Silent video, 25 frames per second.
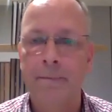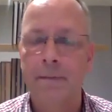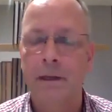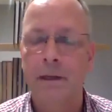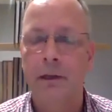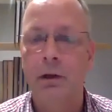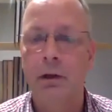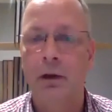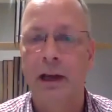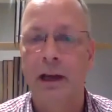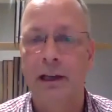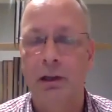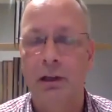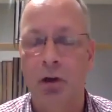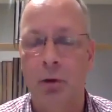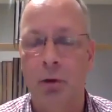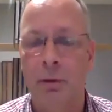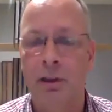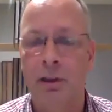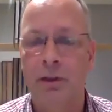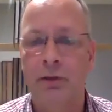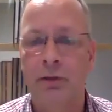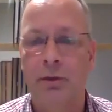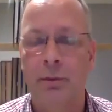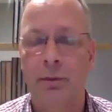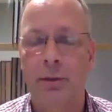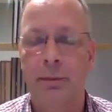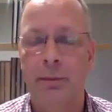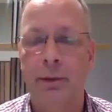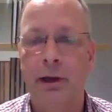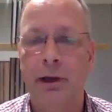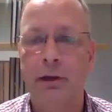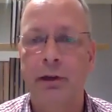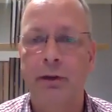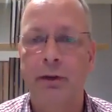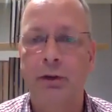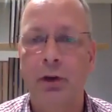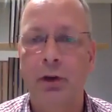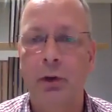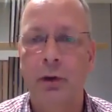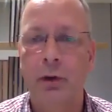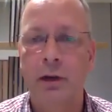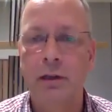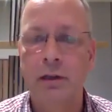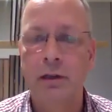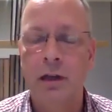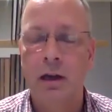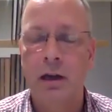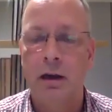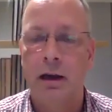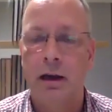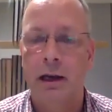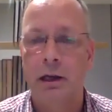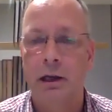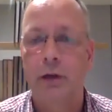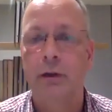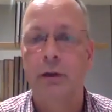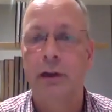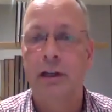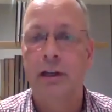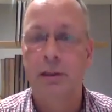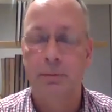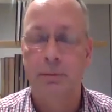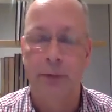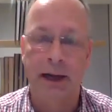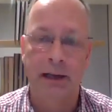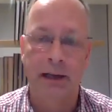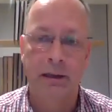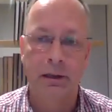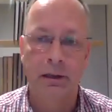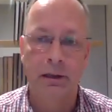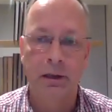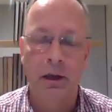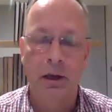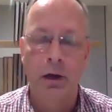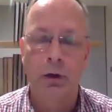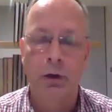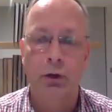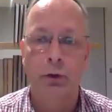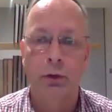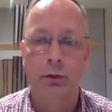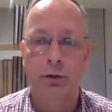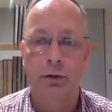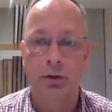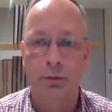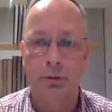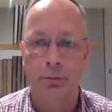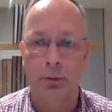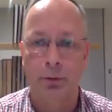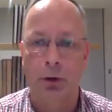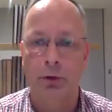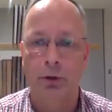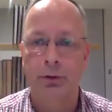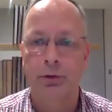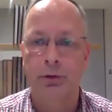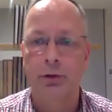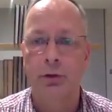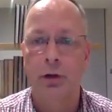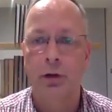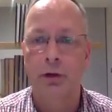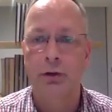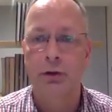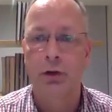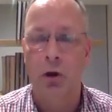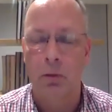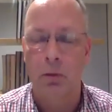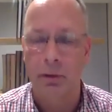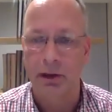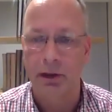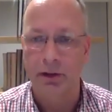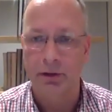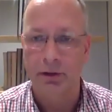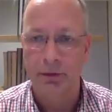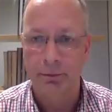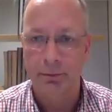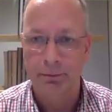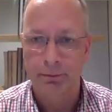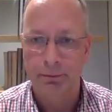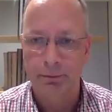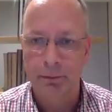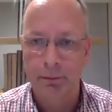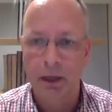You get comments from the peer reviewers and you're expected to respond to those comments.